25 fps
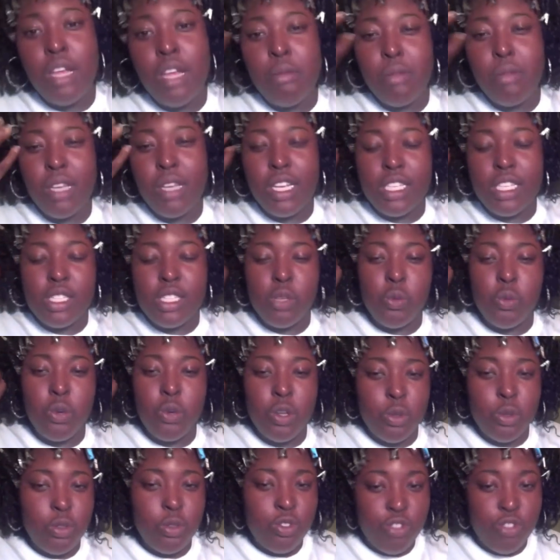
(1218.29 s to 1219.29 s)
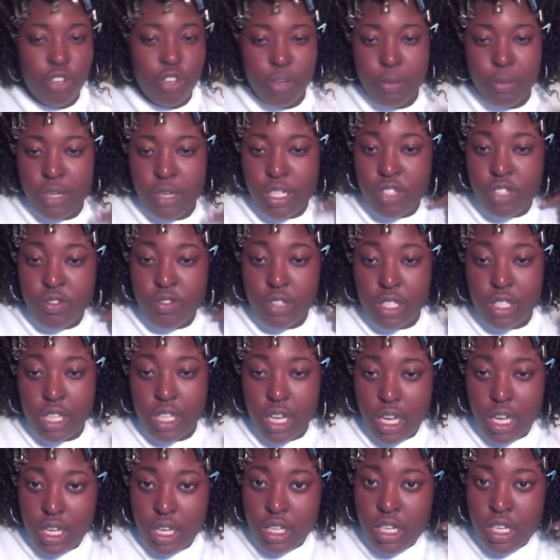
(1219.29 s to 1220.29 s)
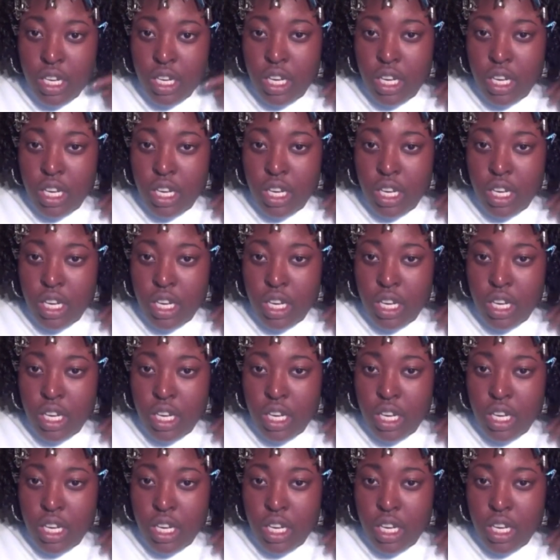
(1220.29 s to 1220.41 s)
because the water will drip and it's really hot.